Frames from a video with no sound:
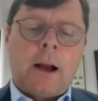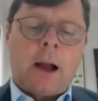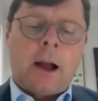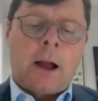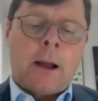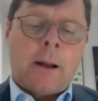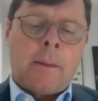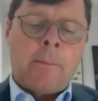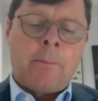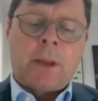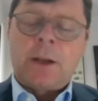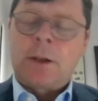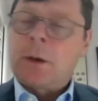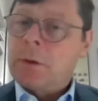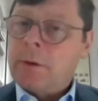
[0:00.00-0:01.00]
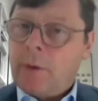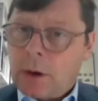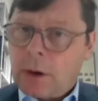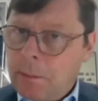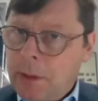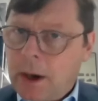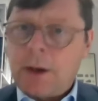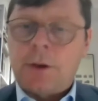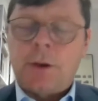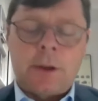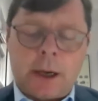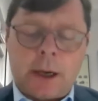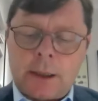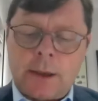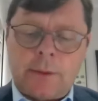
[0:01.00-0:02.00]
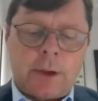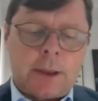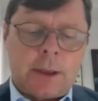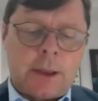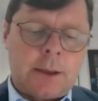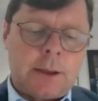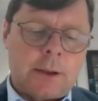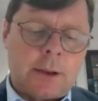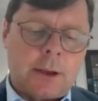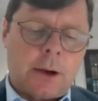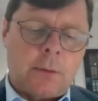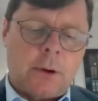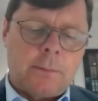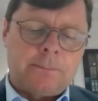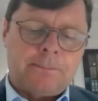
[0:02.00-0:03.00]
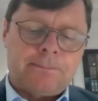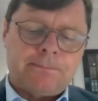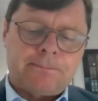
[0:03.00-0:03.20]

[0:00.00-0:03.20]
in terms of occupations, activities, and so on.